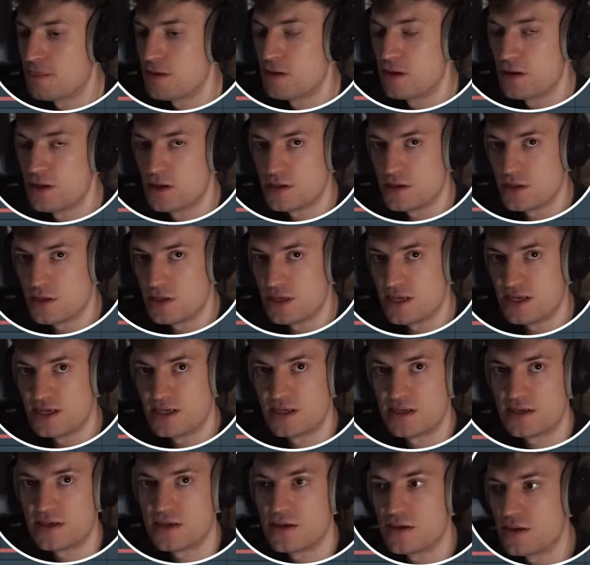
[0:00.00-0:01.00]
So
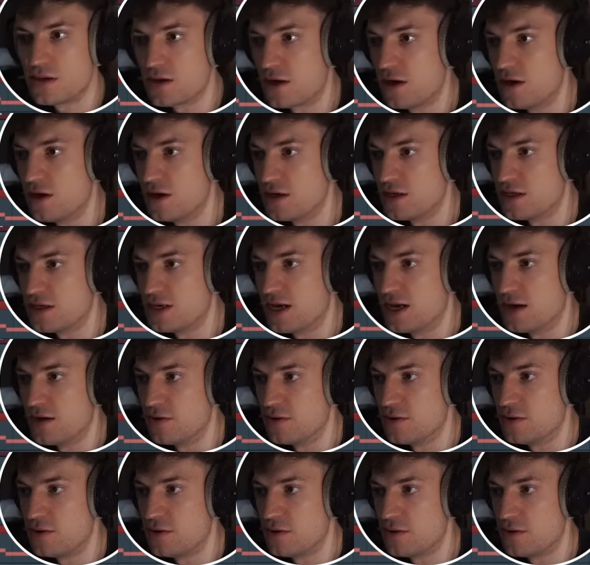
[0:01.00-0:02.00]
this kind of
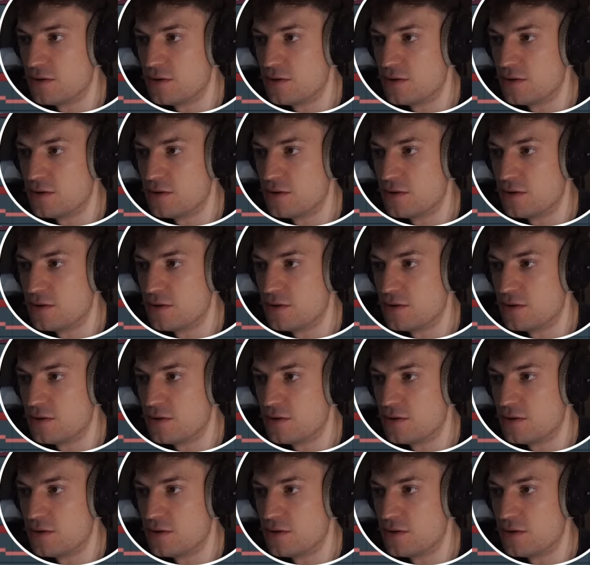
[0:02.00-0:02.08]
sound